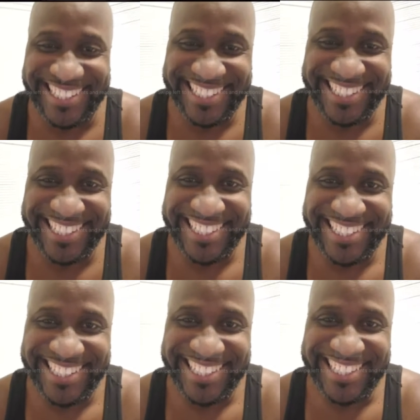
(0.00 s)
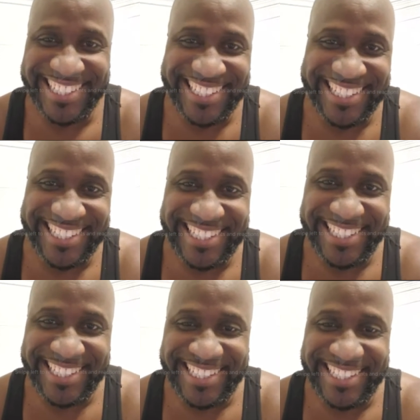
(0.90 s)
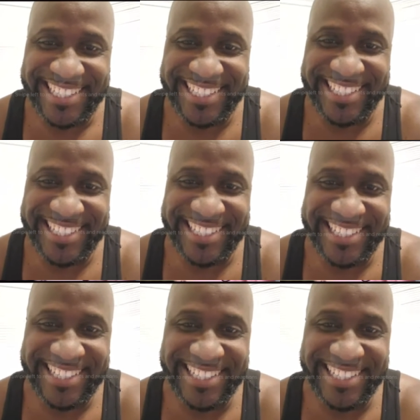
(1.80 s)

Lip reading: No words are spoken by the person on screen.